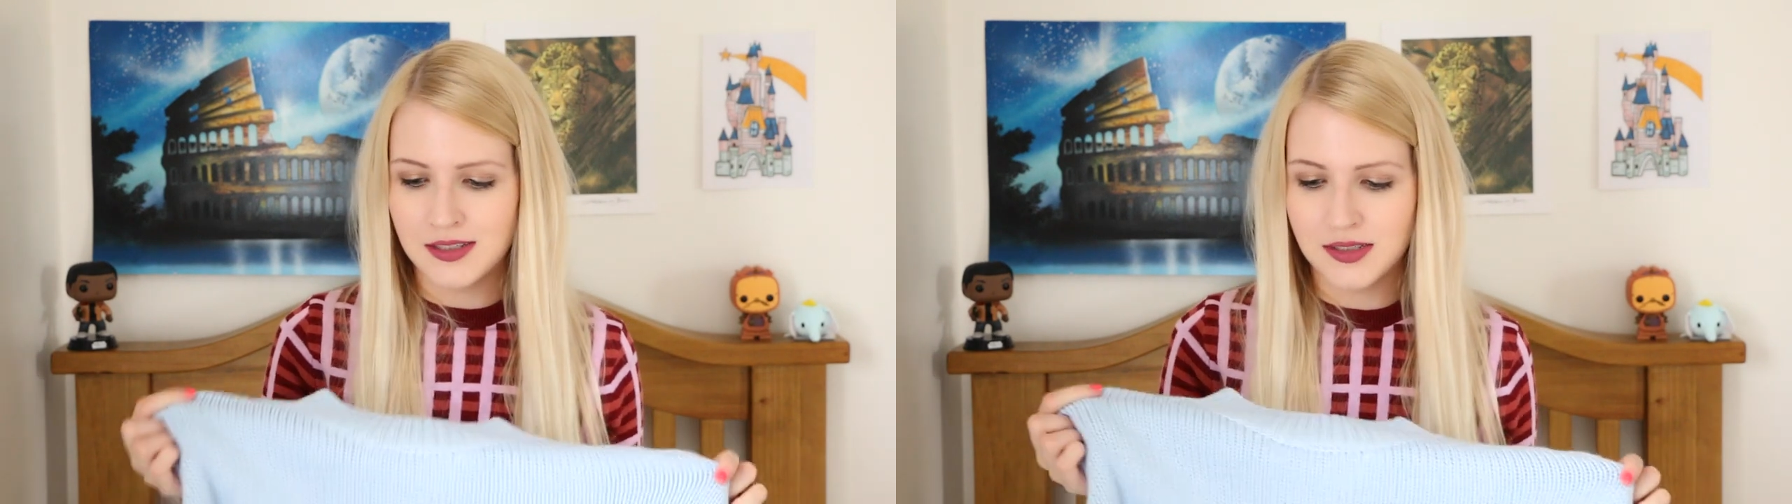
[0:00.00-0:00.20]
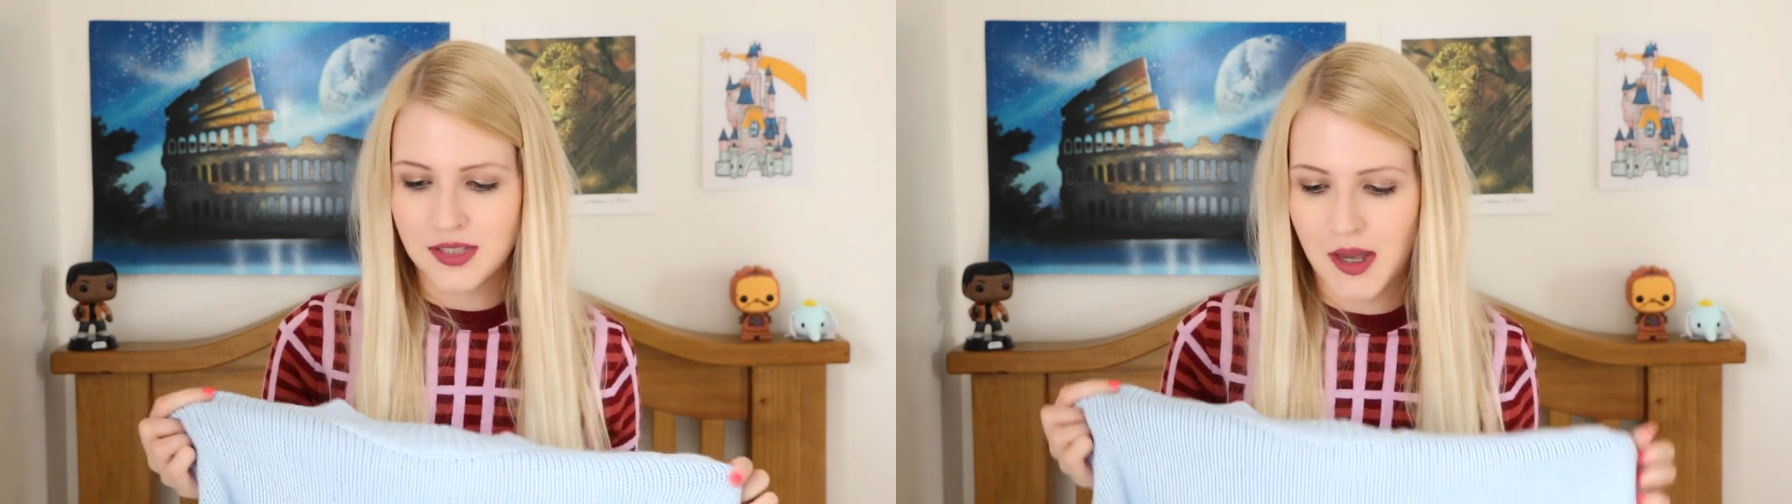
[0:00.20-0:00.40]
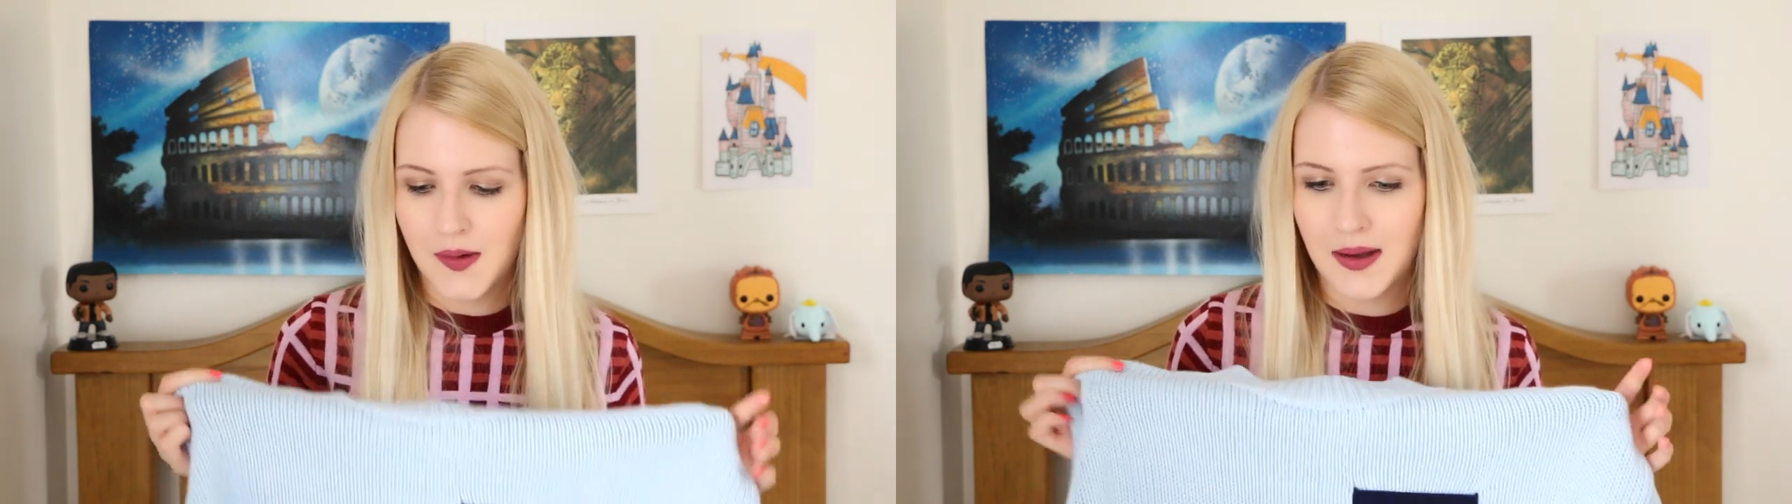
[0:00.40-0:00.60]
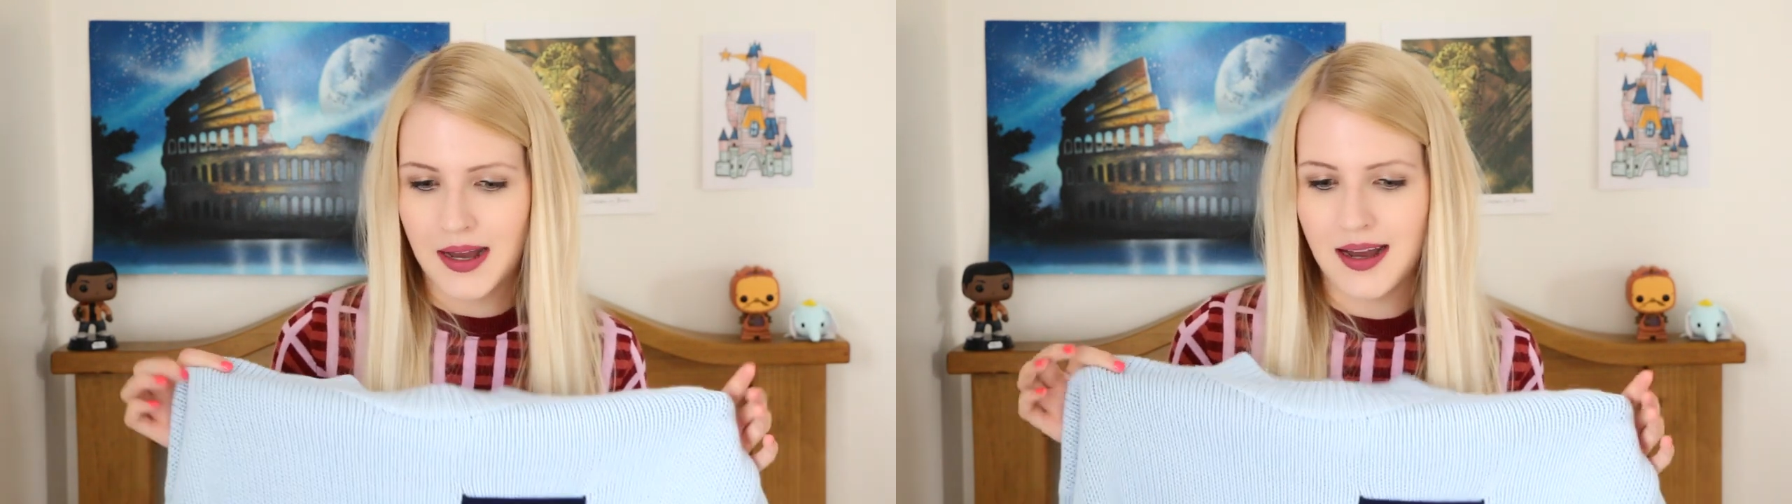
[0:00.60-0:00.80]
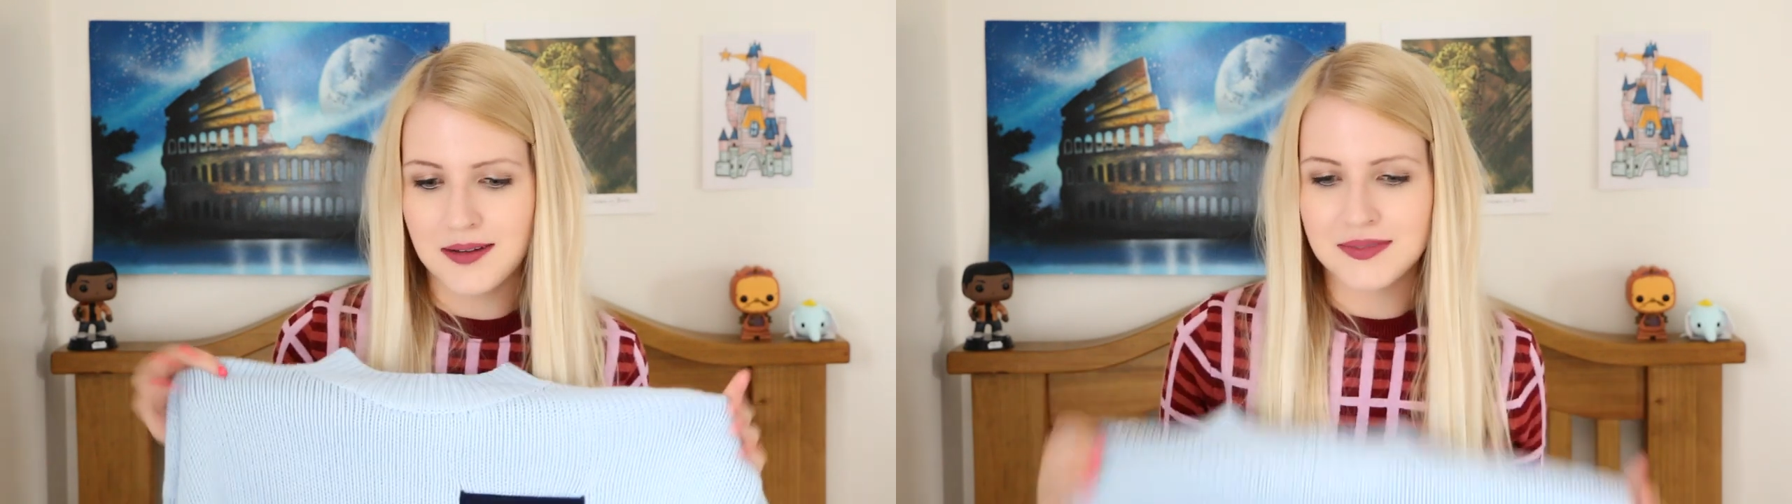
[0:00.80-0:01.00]
So
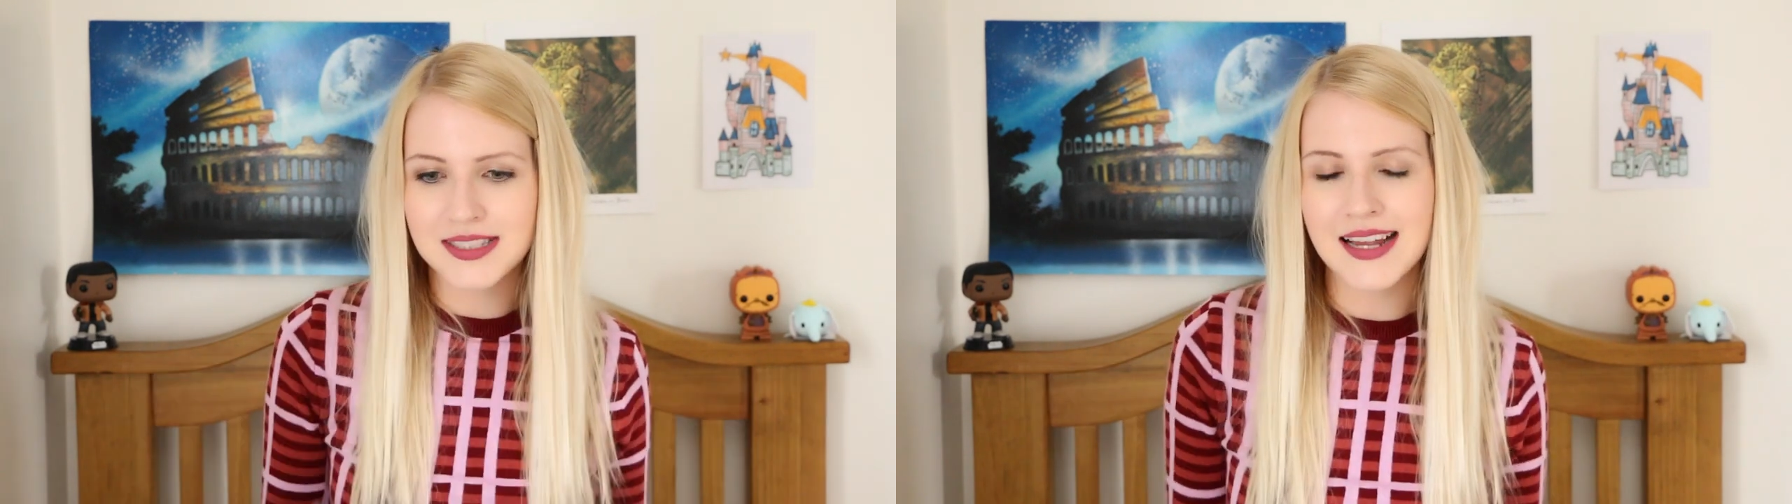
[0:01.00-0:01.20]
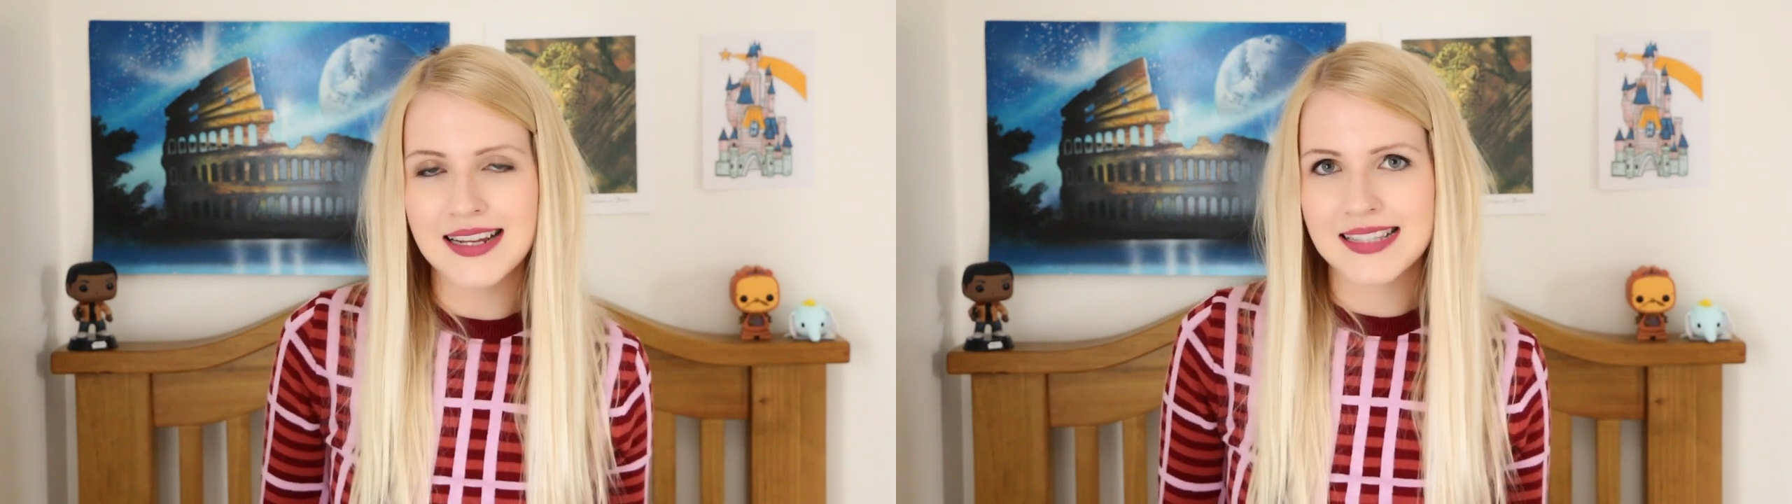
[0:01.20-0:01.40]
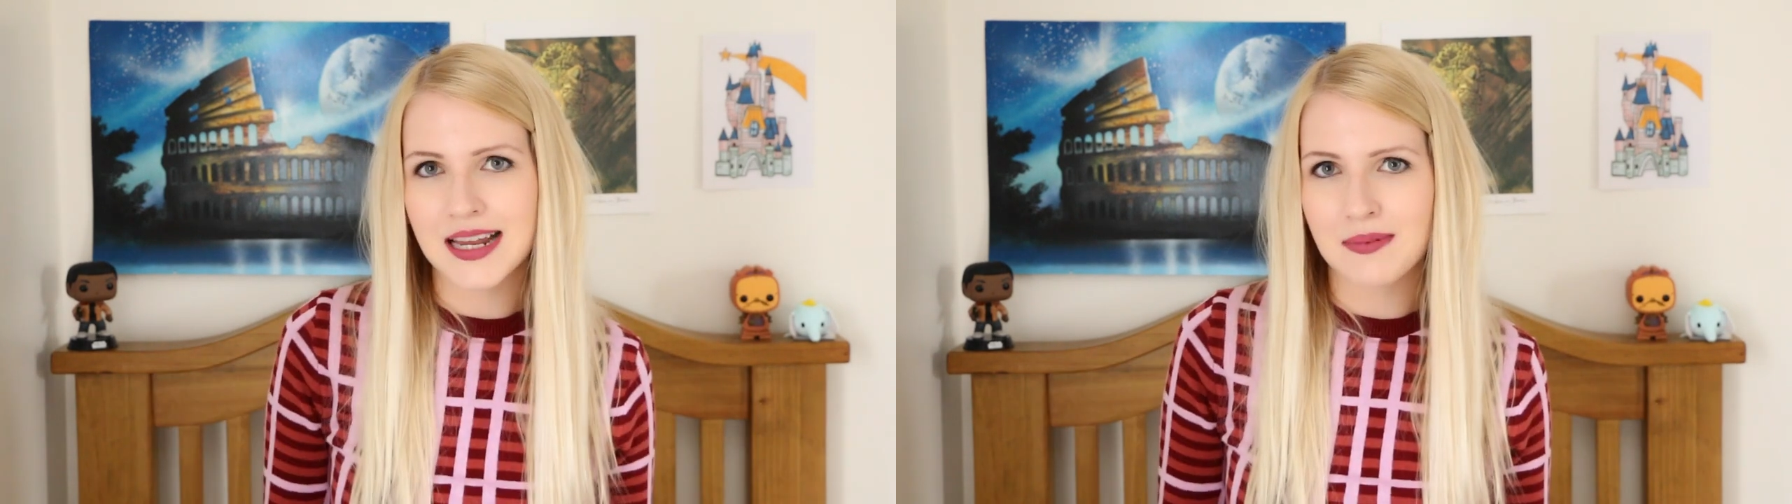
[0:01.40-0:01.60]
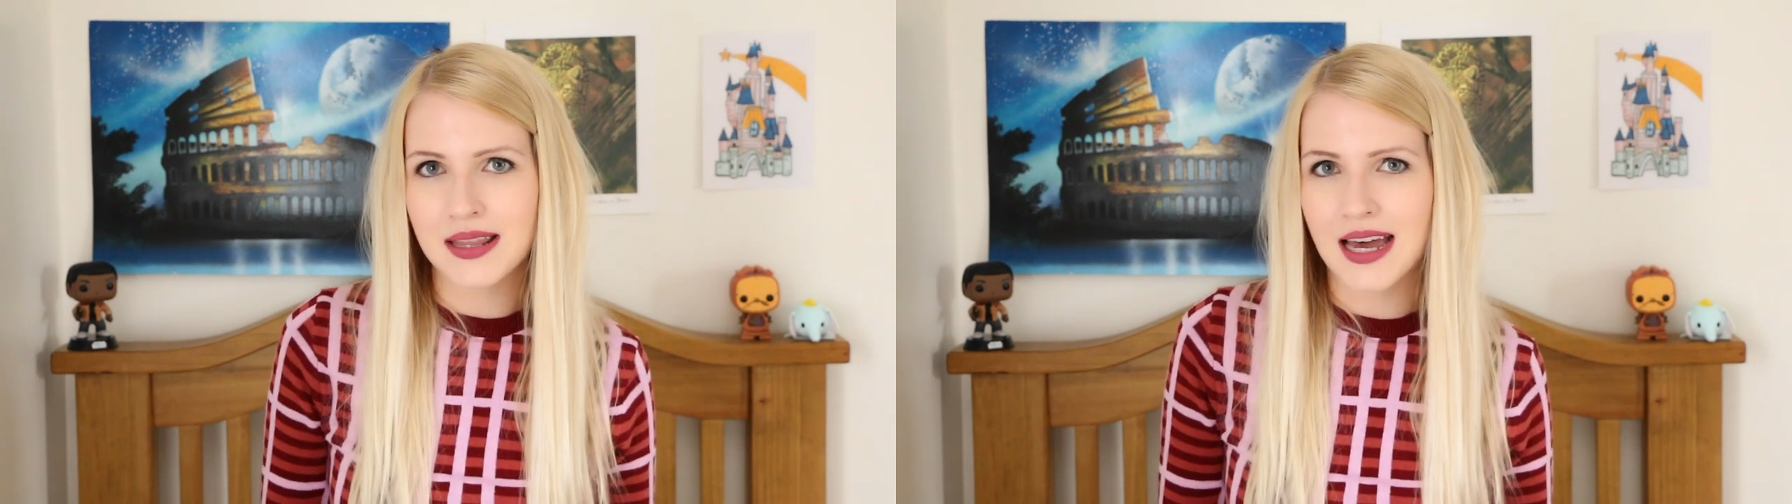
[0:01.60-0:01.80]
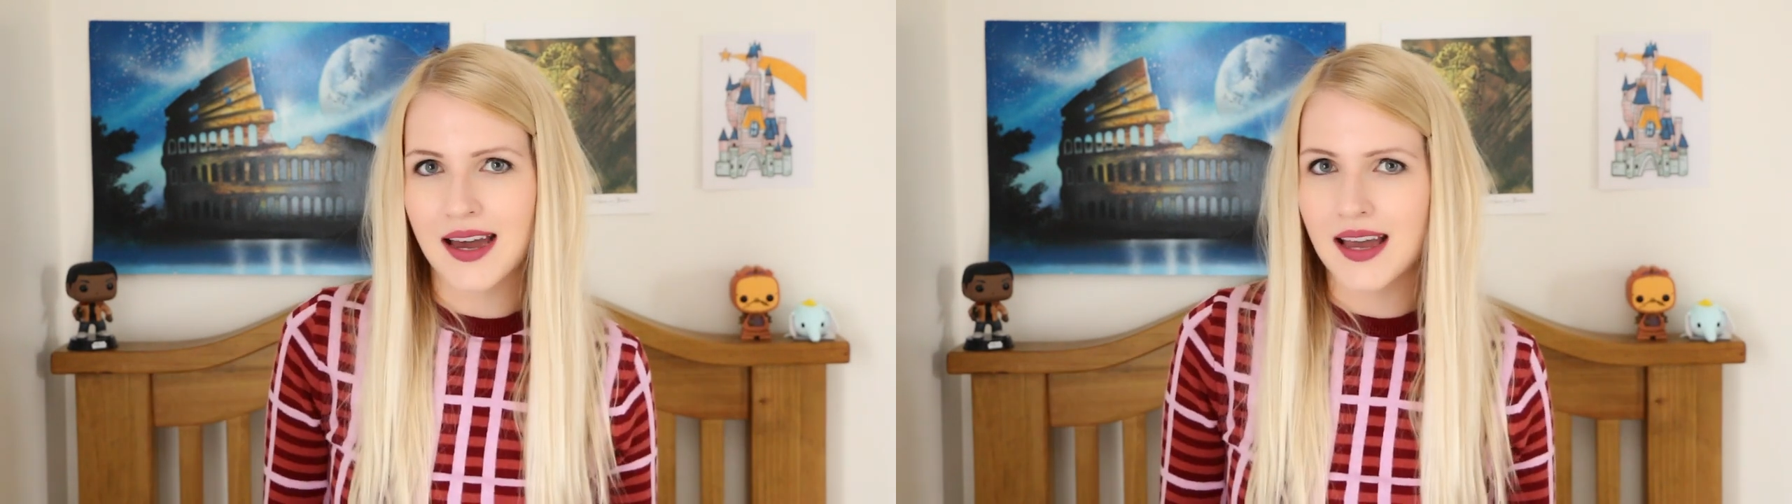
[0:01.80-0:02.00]
I'm slightly sad about that.